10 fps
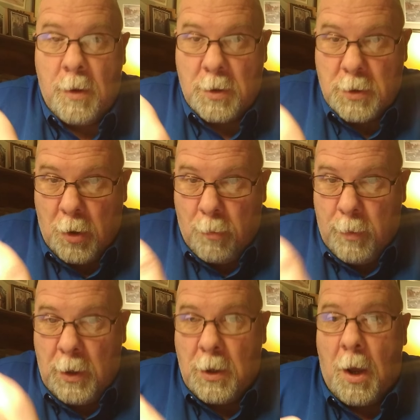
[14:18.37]
This little
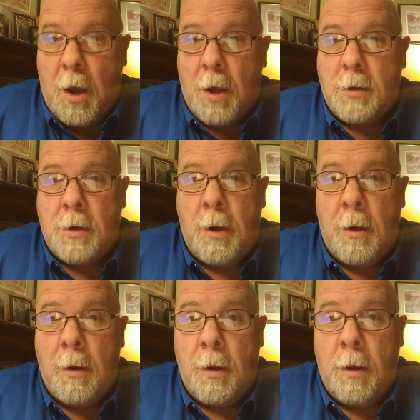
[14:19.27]
bitty dots,
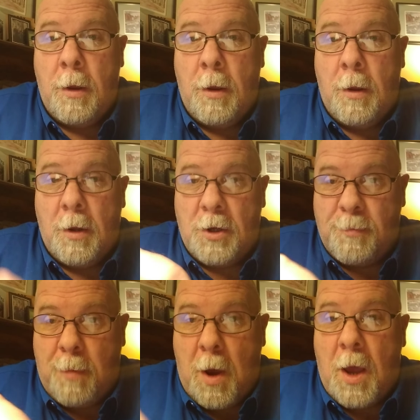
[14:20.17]

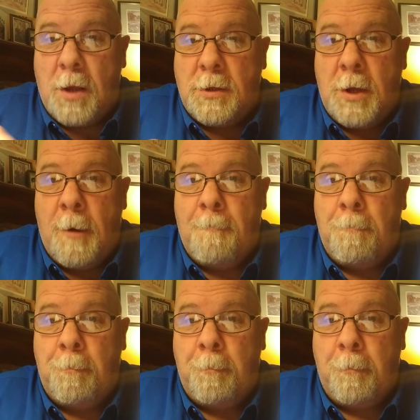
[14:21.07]
spots,
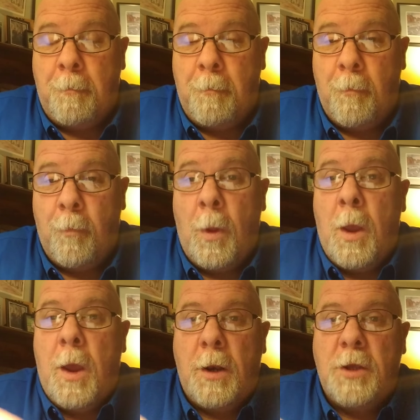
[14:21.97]
hmm?
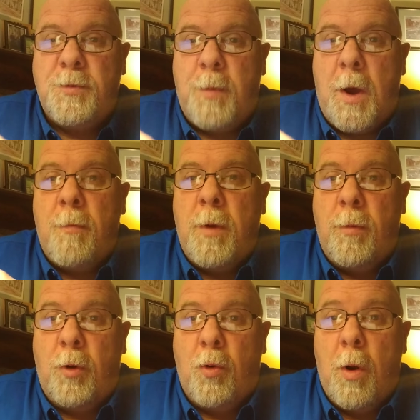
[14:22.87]
And this spot may
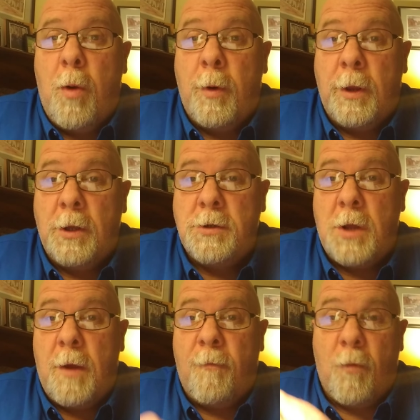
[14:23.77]
be growing each
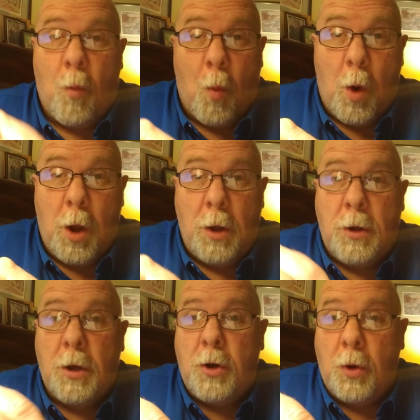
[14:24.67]
time from one
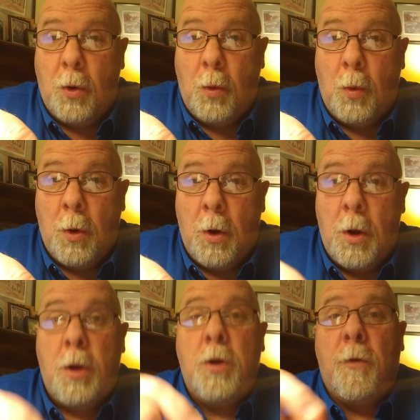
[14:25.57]
to two
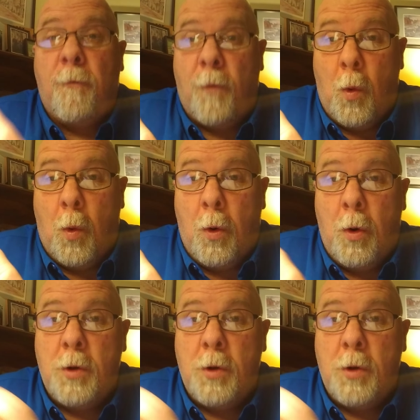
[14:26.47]
to four.